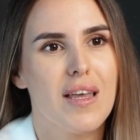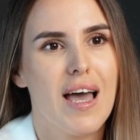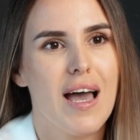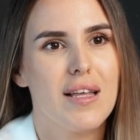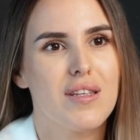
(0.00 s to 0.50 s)

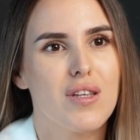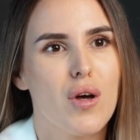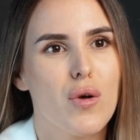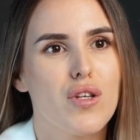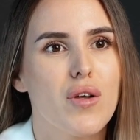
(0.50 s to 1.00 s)
Yeah.
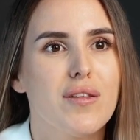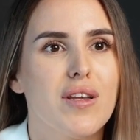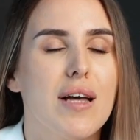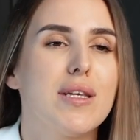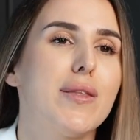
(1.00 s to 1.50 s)
So you have
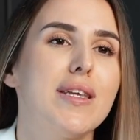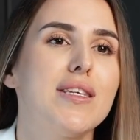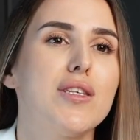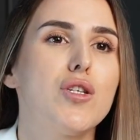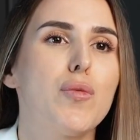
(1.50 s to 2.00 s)
to have at
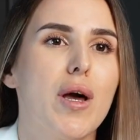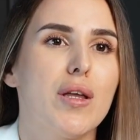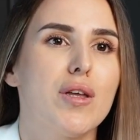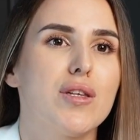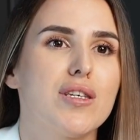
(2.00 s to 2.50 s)
least 2
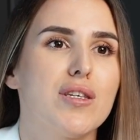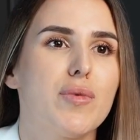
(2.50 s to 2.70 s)
partners,